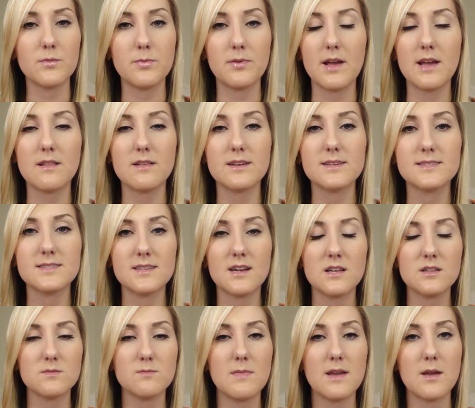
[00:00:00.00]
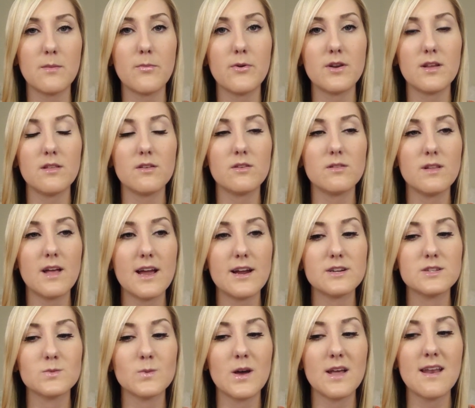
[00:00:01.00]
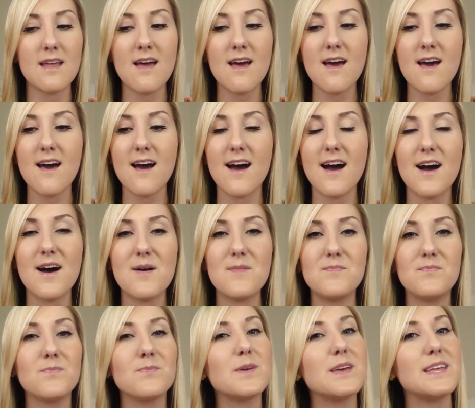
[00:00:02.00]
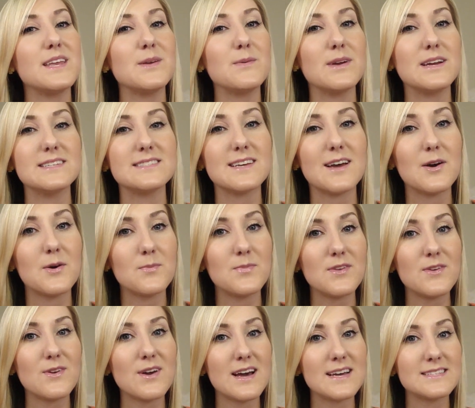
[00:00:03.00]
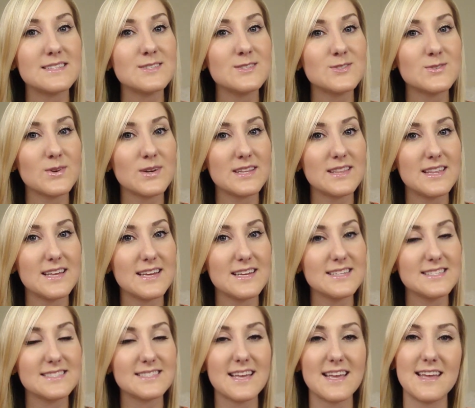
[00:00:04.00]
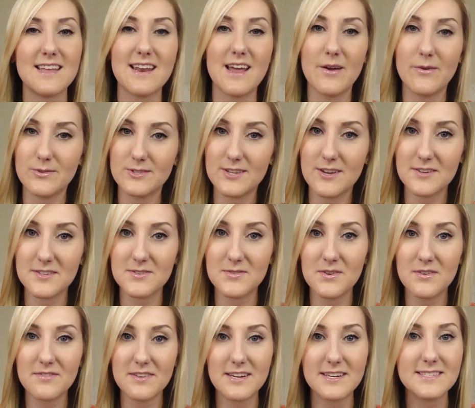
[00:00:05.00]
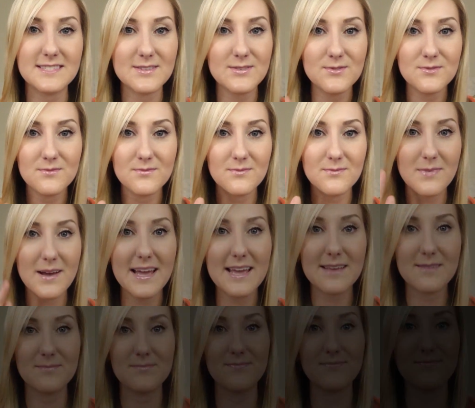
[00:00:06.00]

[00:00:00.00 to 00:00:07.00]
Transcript: for playlists, and I'll make a Pretty Little Liars one. But anyways, I hope that you guys enjoyed this, and I will talk to you all very soon. Bye.